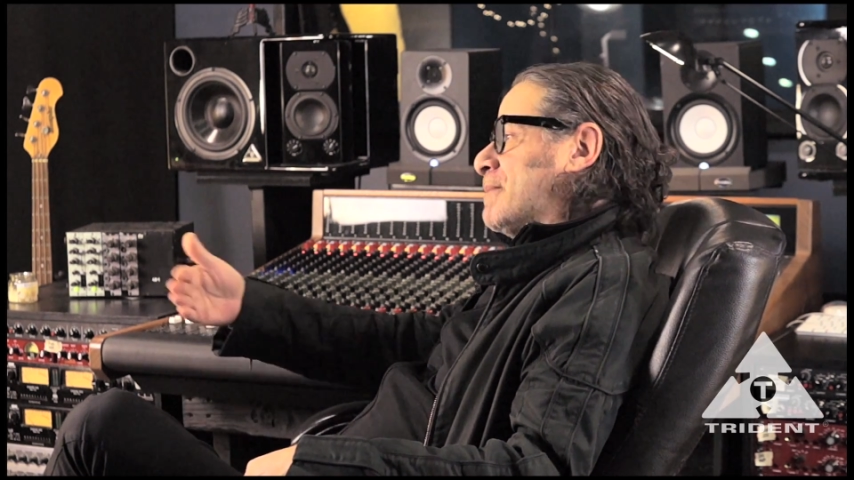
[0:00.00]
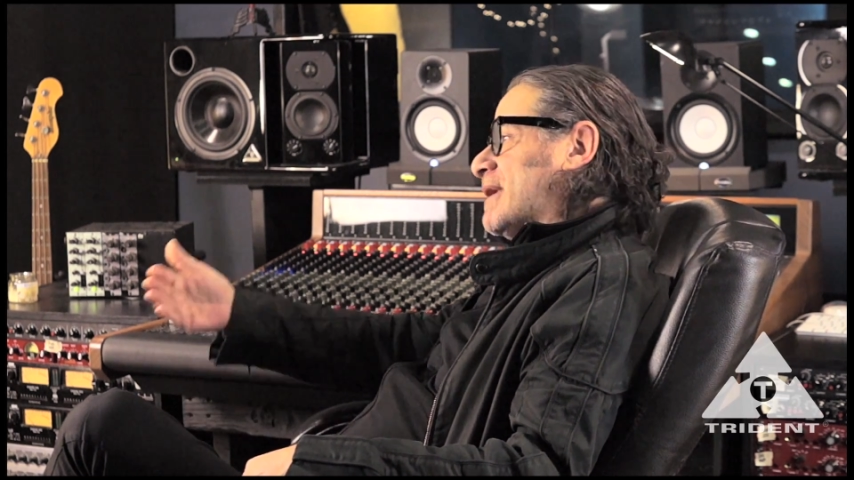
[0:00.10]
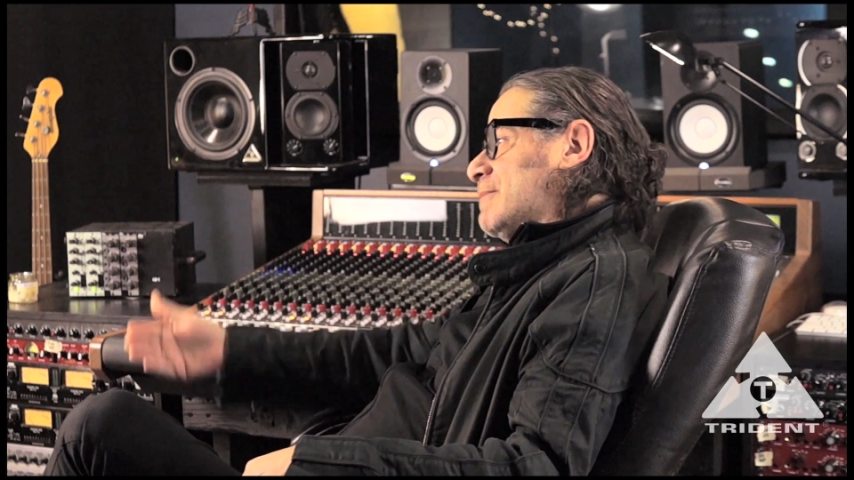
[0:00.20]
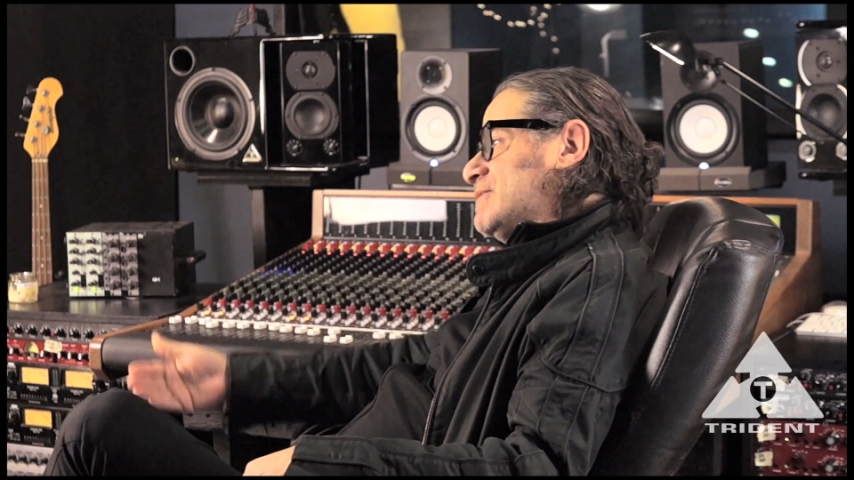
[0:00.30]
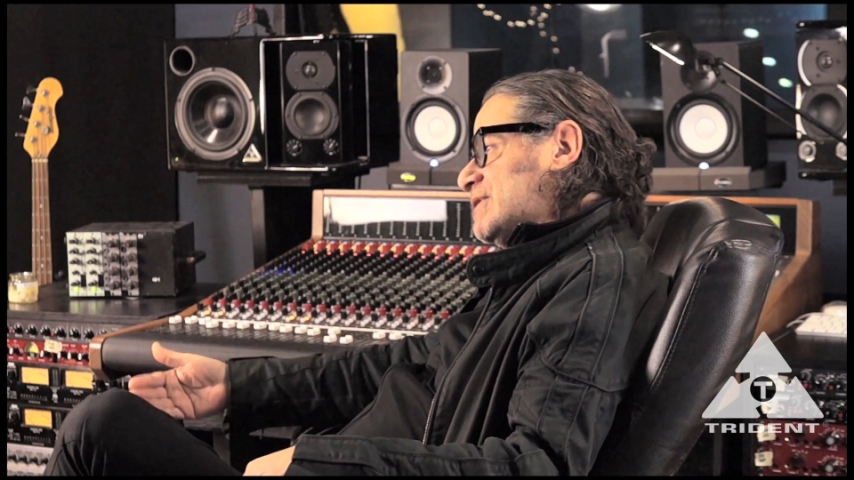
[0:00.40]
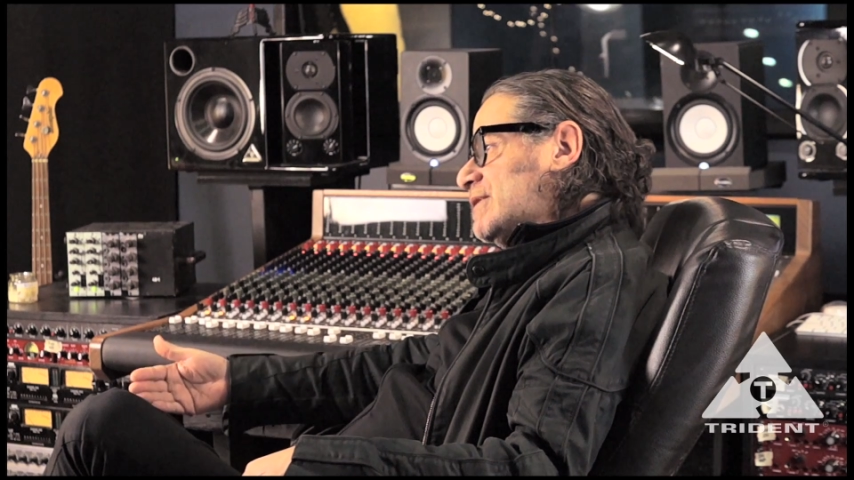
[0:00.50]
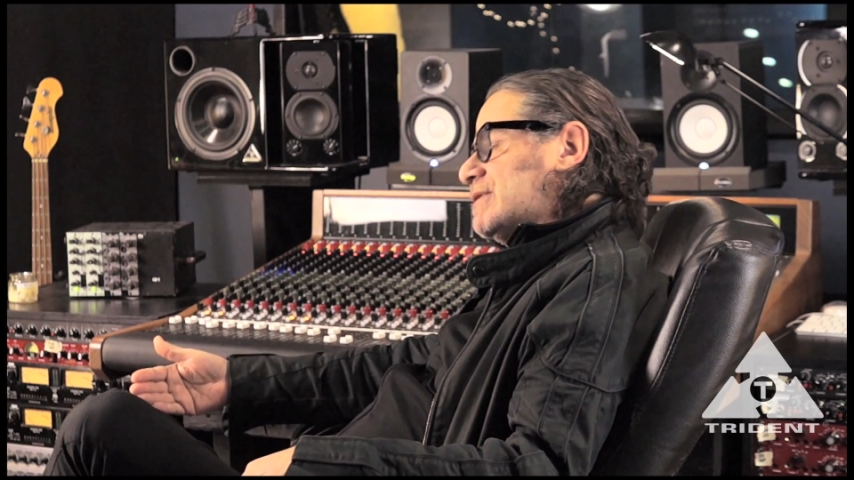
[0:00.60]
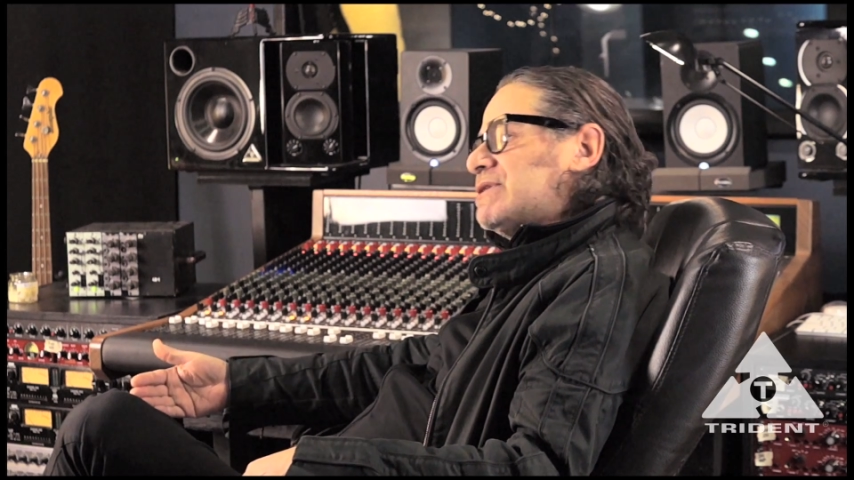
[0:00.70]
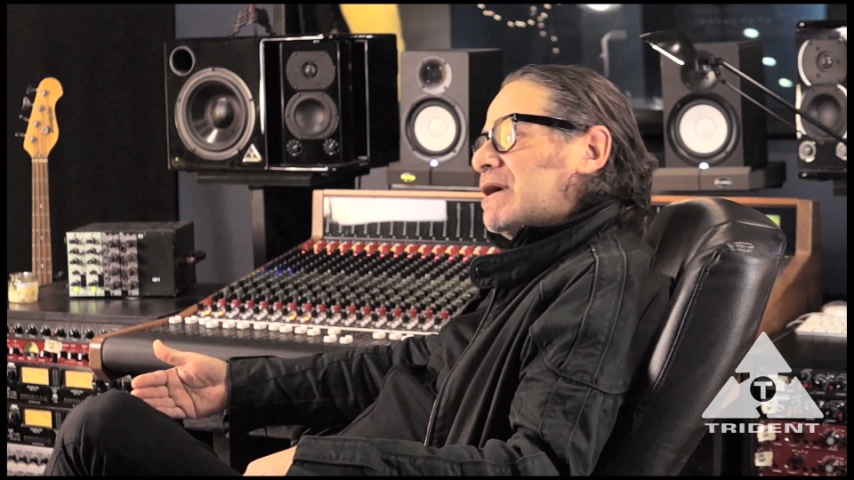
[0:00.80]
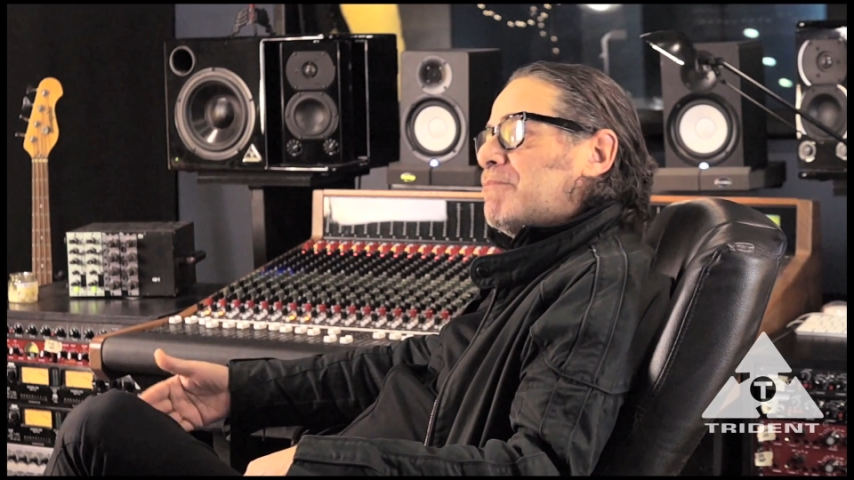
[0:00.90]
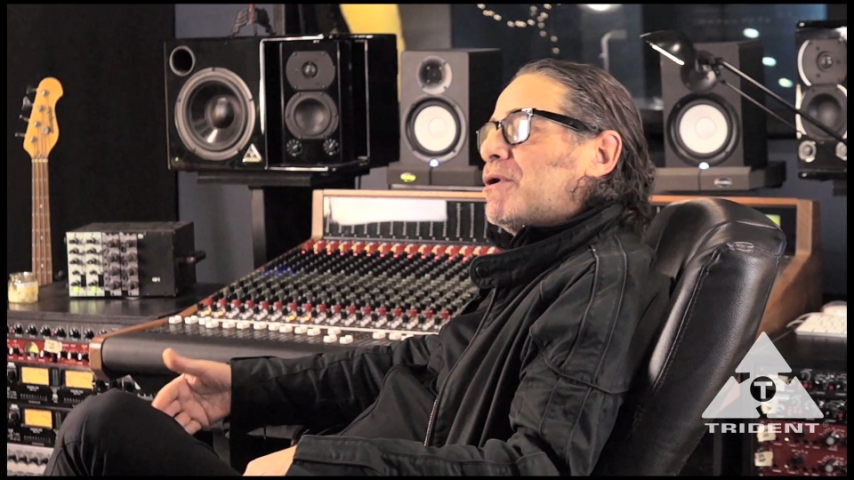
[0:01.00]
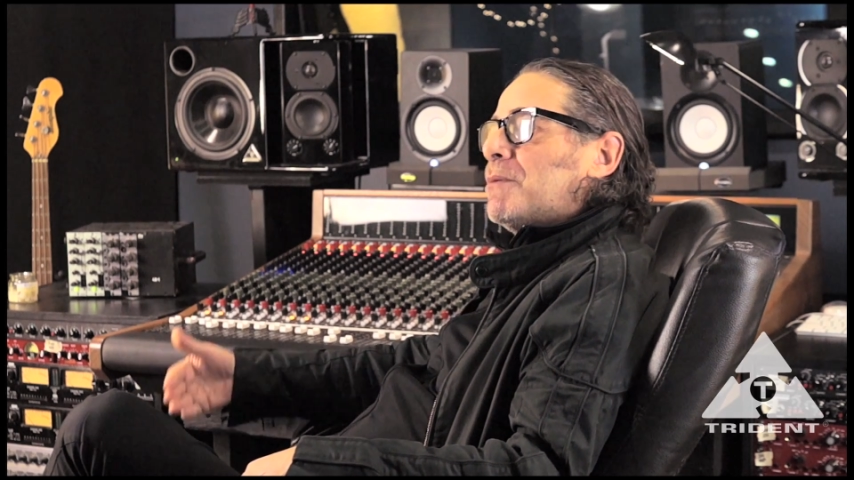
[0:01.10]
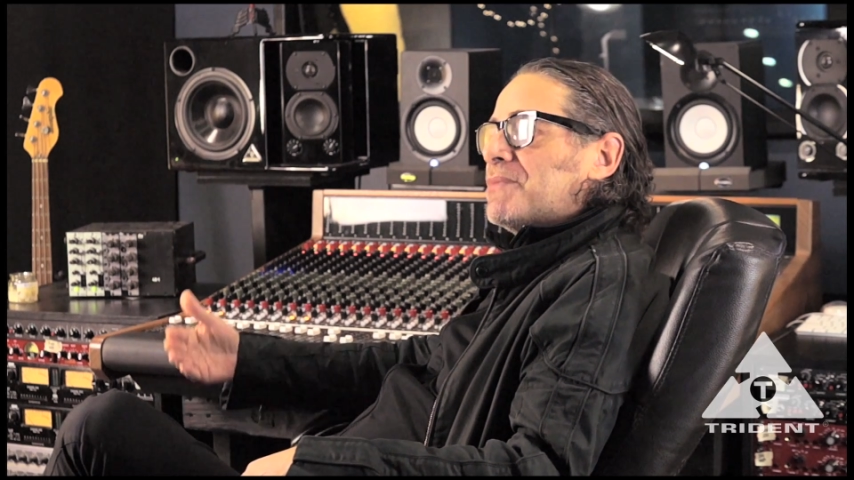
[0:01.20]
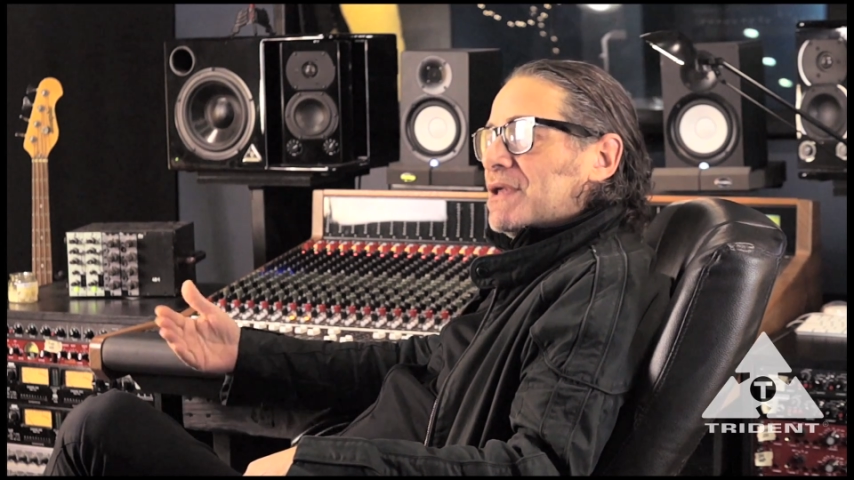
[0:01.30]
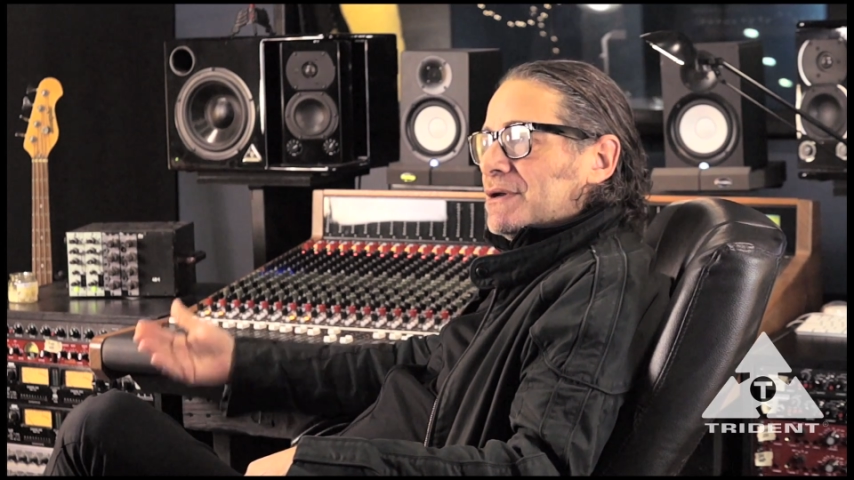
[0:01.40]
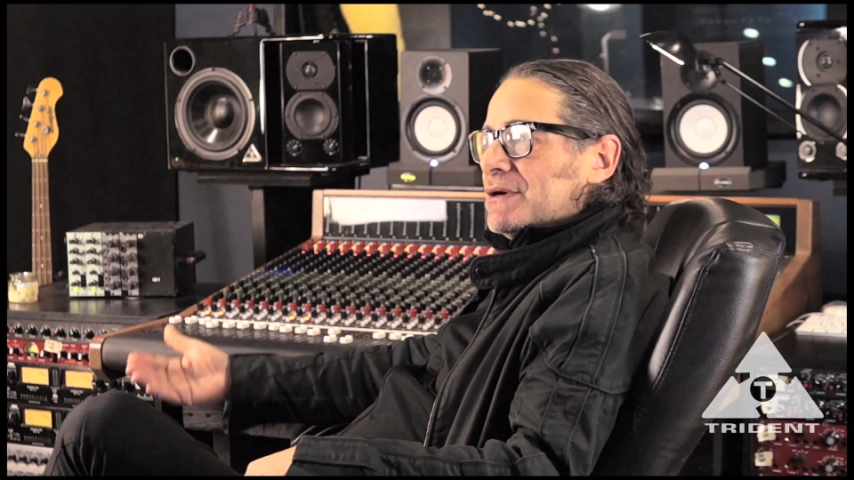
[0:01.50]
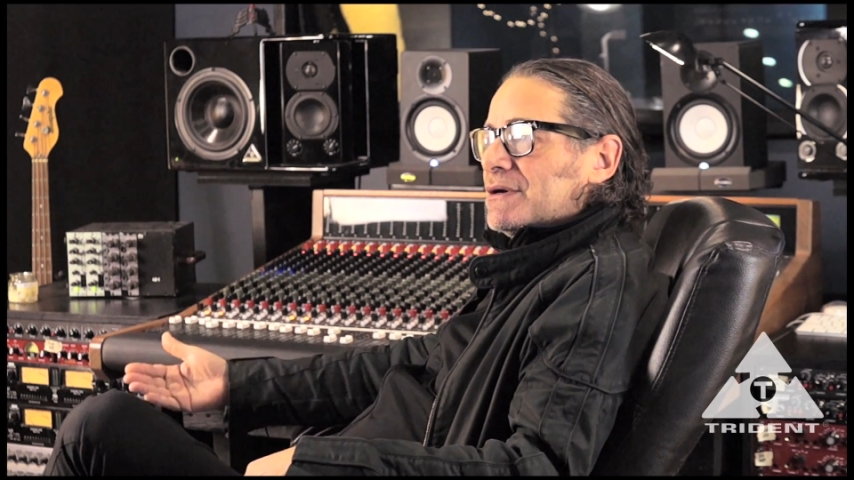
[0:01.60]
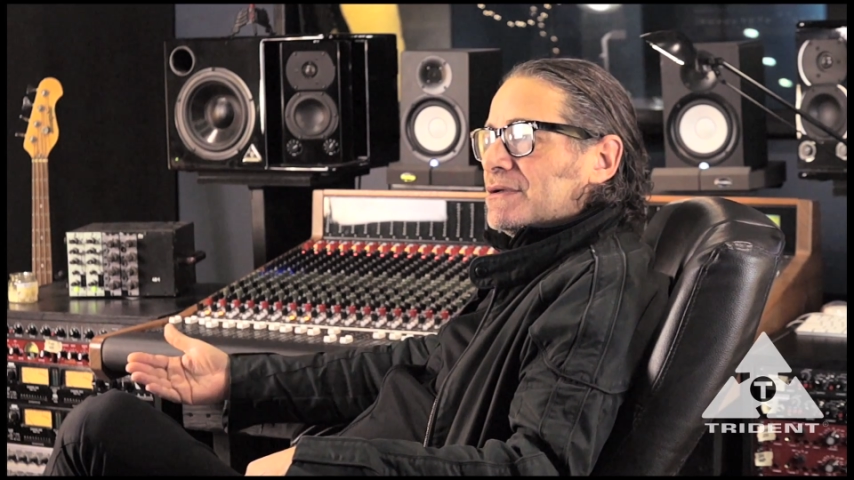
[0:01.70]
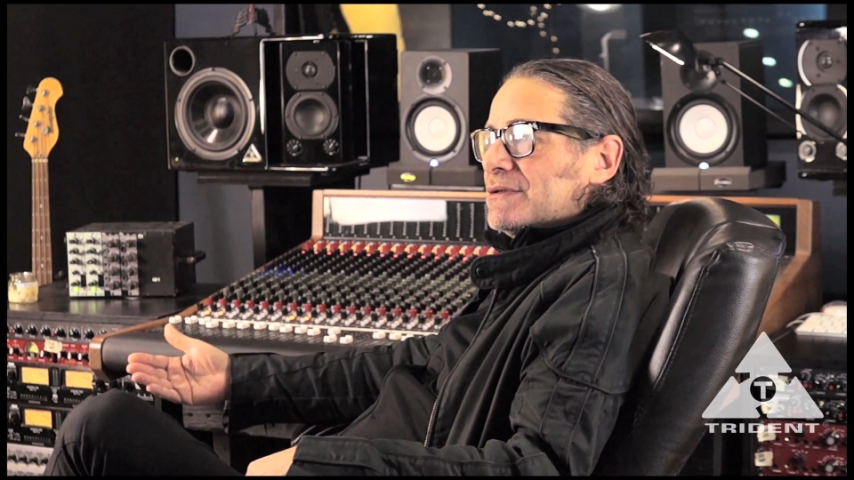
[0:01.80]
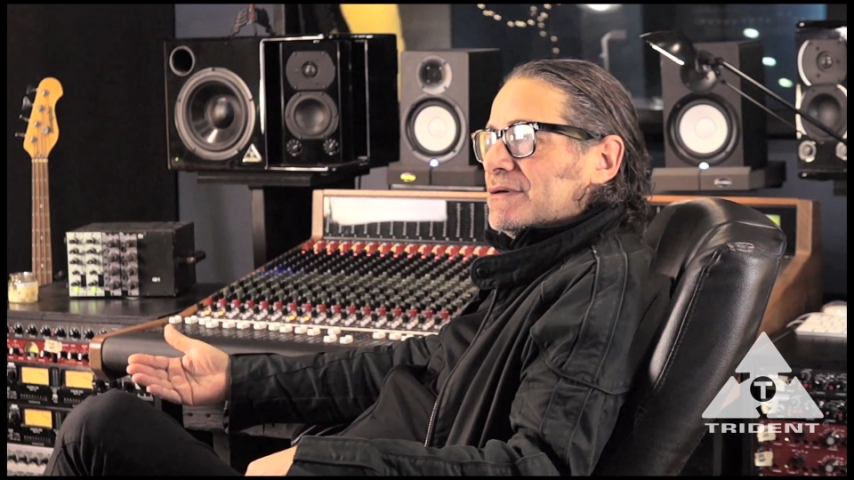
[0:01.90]
became senior tape-op, then
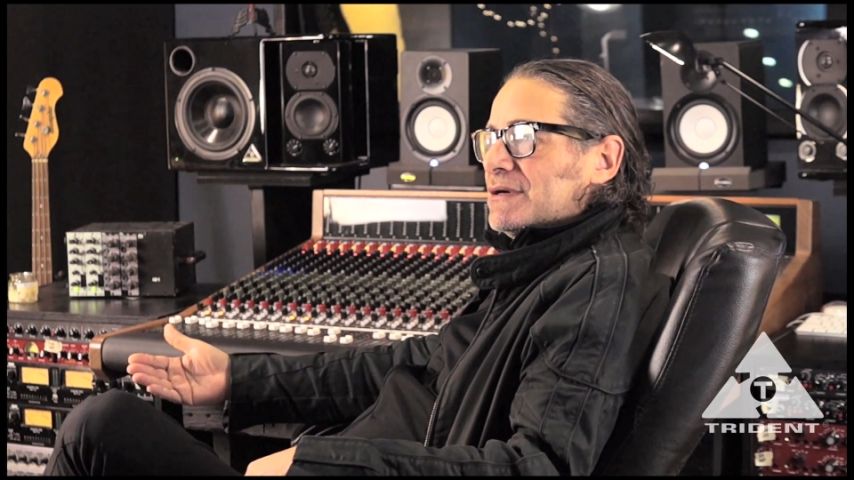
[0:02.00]
a,